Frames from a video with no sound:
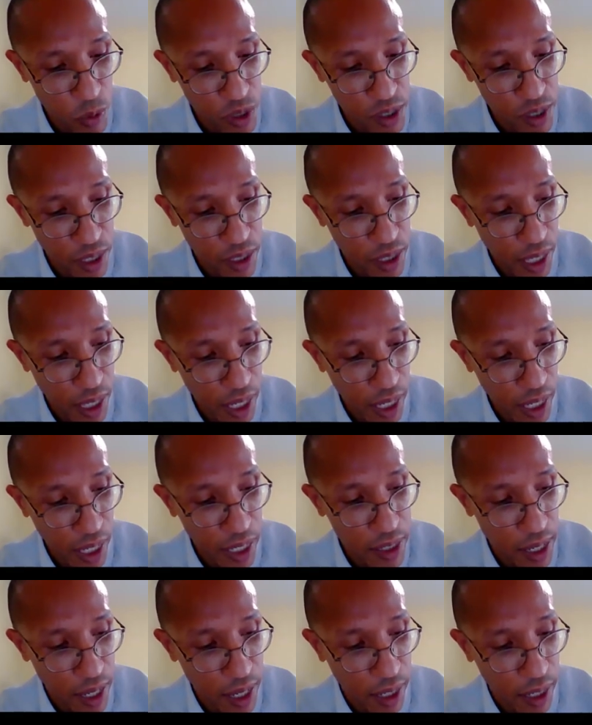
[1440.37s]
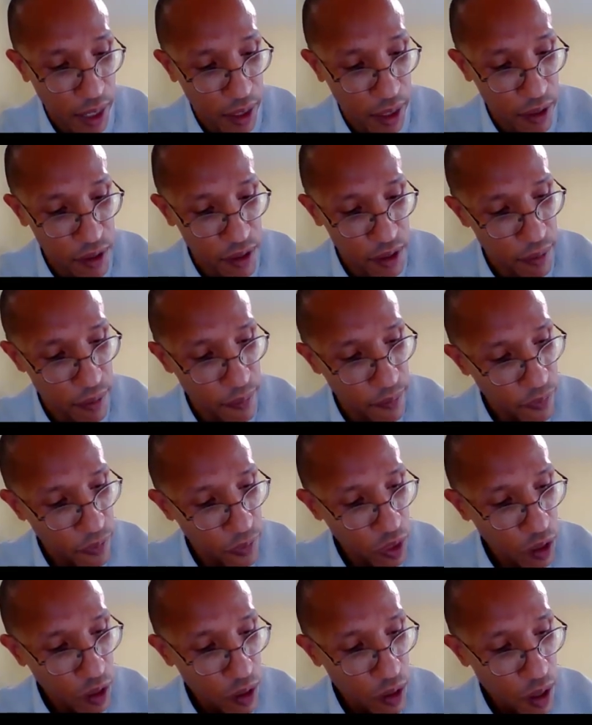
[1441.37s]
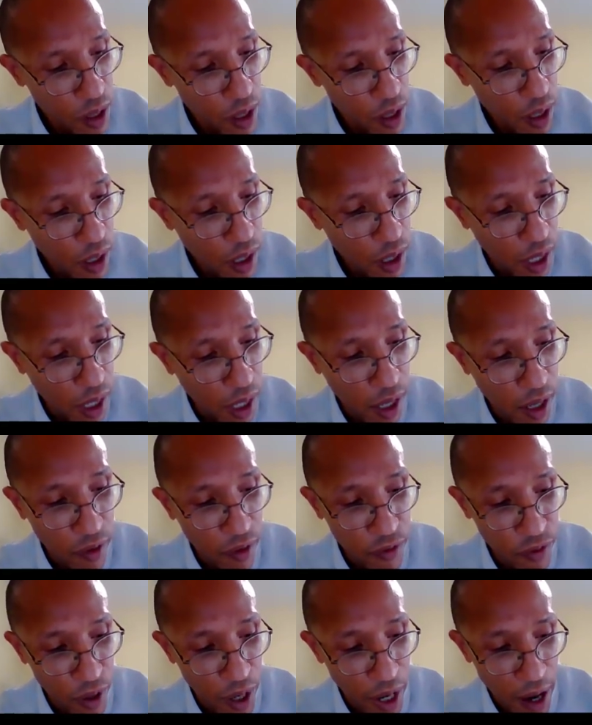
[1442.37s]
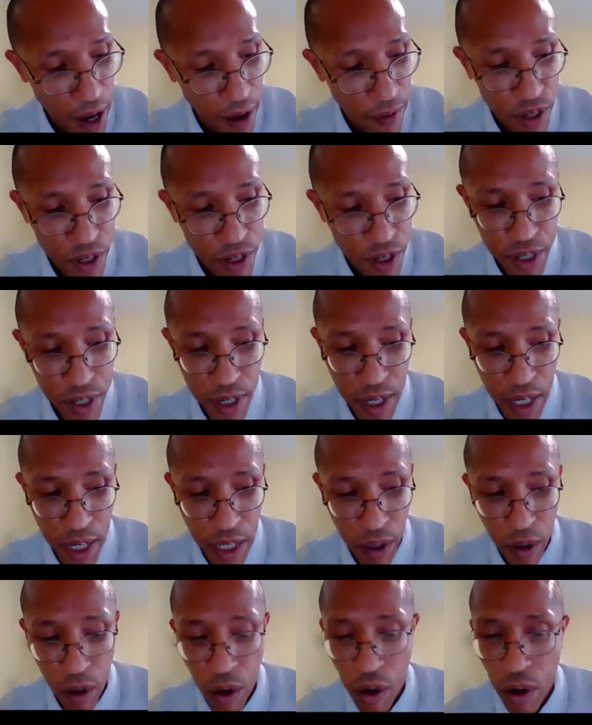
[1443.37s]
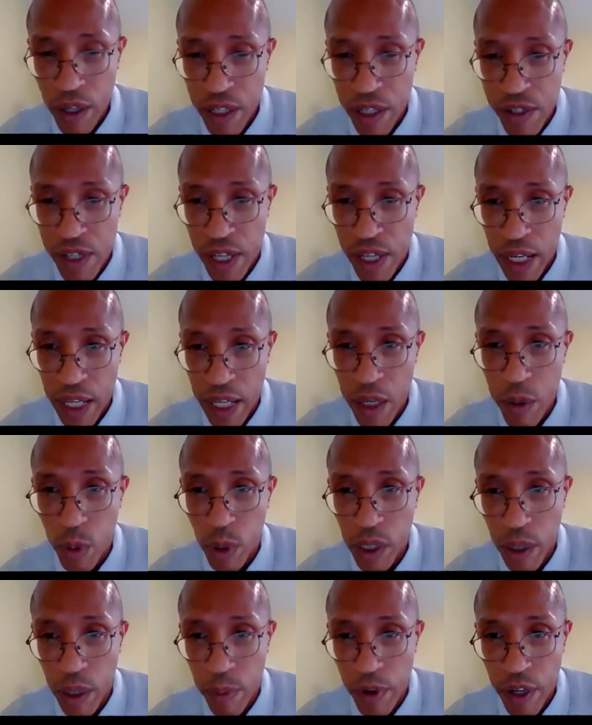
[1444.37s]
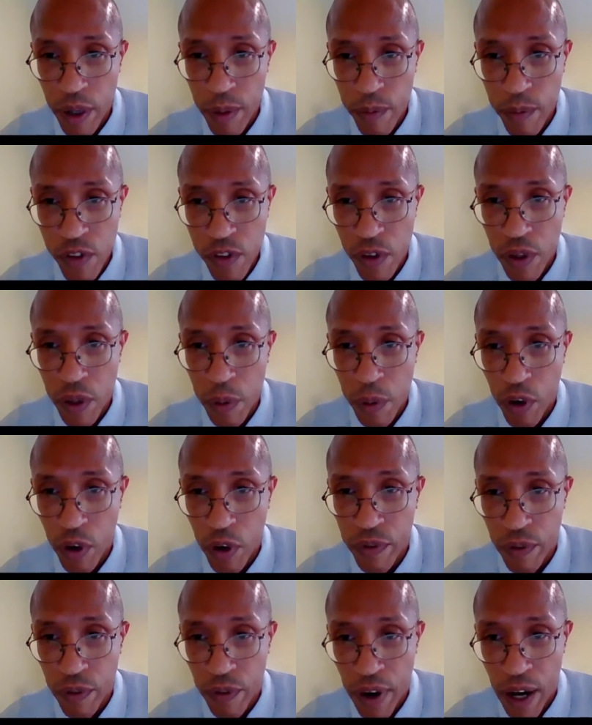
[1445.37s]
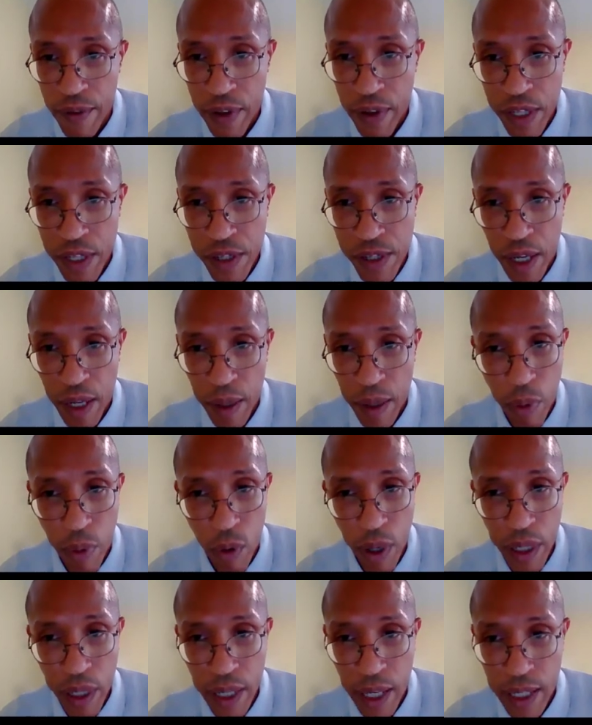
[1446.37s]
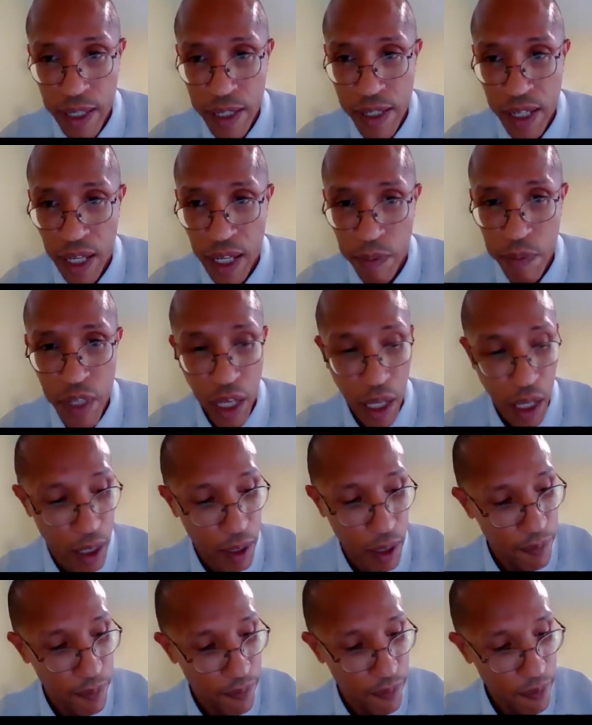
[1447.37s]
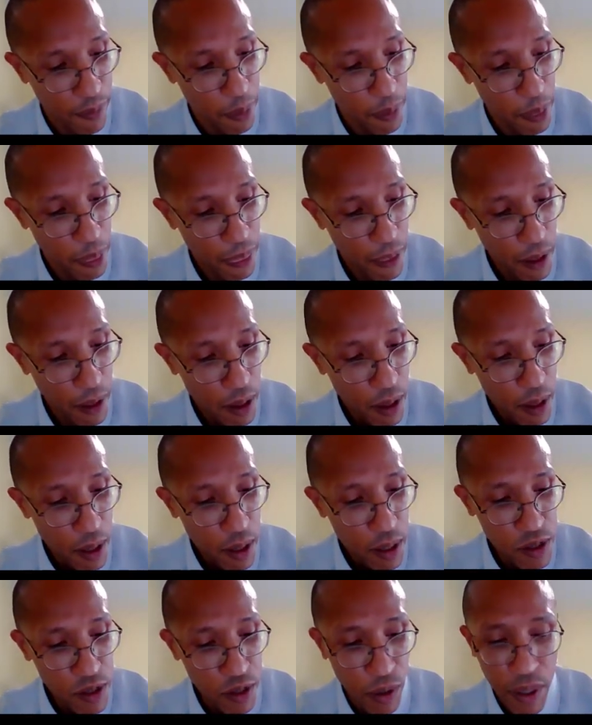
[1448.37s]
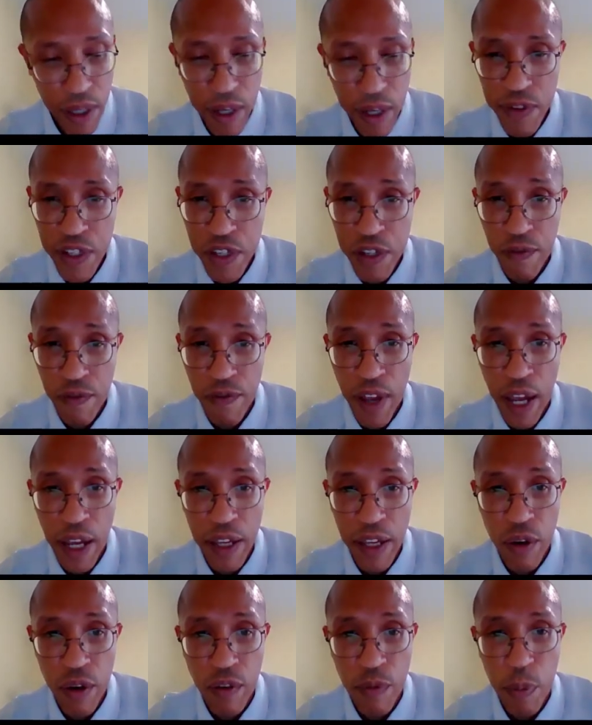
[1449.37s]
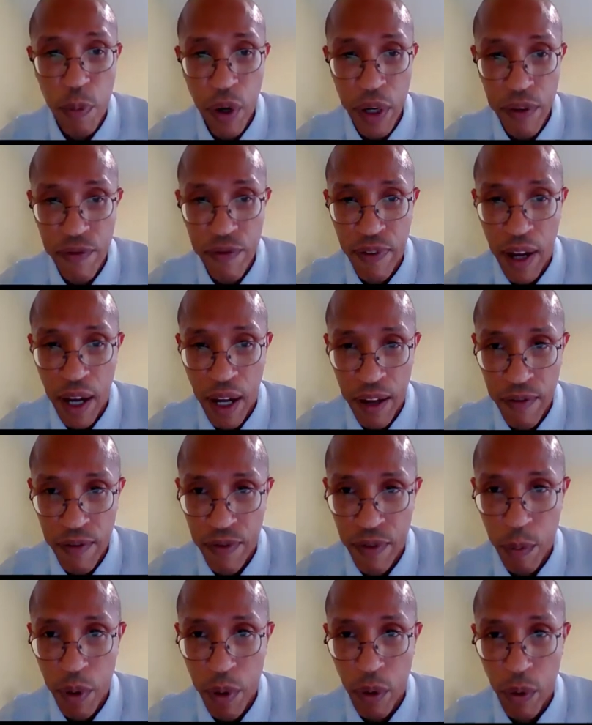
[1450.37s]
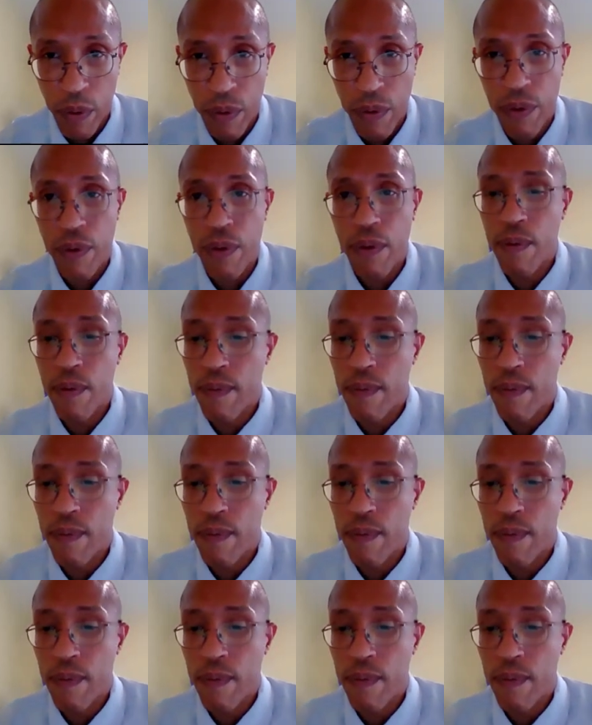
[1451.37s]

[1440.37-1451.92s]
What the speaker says: we see that 8 days for average and long is at equilibrium, so they both arrive at the same point at the same time. So it gives us a value of 0.5 for both.